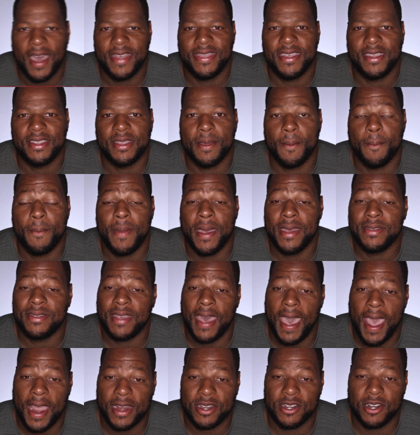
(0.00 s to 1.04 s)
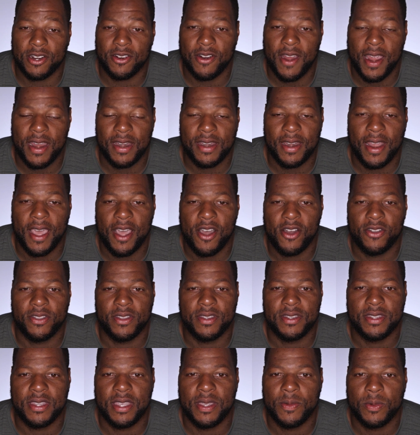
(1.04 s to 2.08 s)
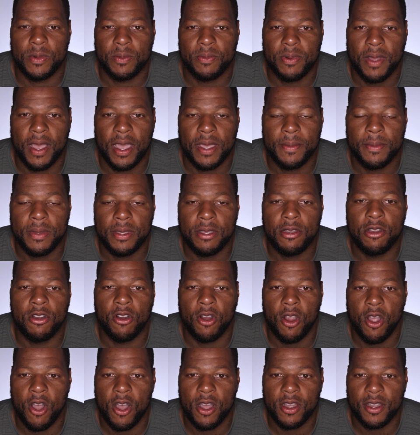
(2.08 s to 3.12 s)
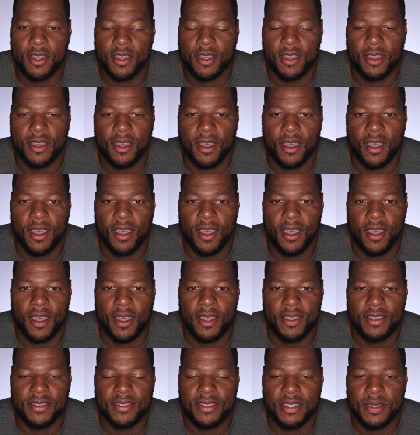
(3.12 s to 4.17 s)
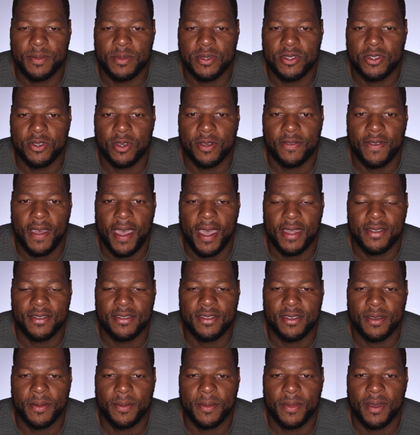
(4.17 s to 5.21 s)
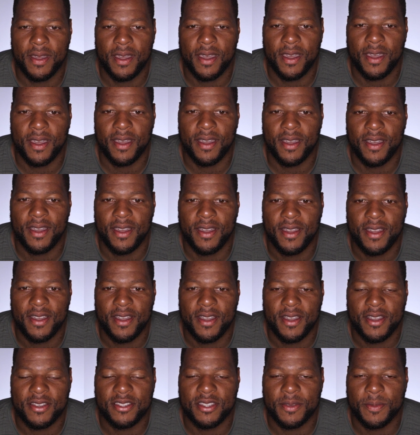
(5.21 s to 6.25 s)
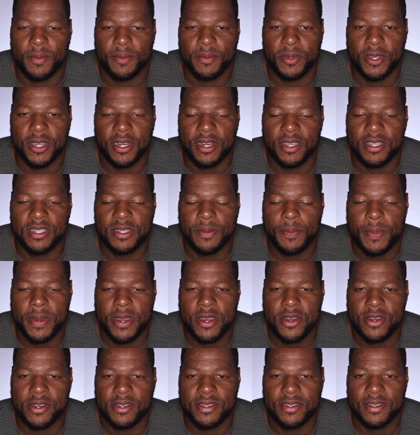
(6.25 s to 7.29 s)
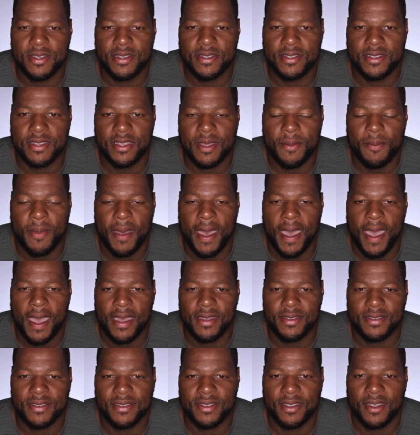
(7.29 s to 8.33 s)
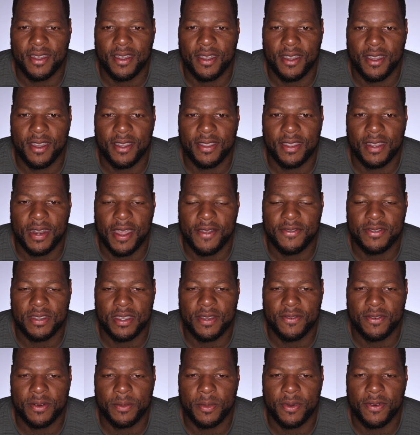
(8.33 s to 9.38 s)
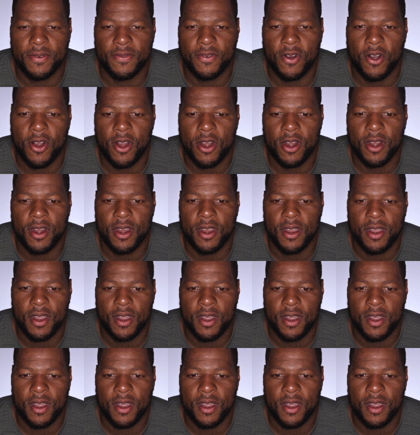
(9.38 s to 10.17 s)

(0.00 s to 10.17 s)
I think the best actor right now on the team would probably be Gronk. He seems to have had some good experiences in the past that I've seen from afar.